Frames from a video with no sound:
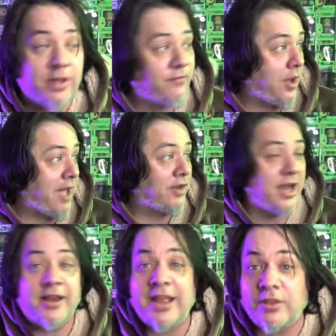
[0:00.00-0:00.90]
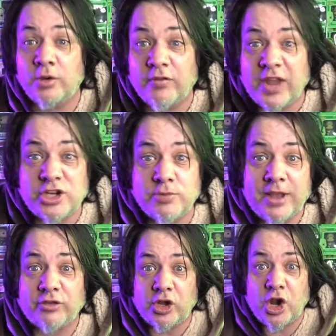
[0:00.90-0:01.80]
If you haven't yet, hit the notification
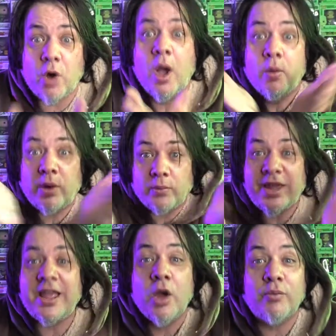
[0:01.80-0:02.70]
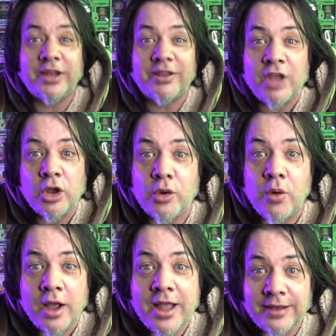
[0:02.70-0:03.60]
bell so you know when we release new
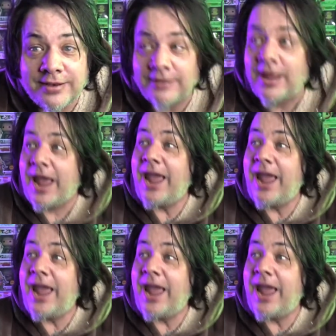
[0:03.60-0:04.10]
content.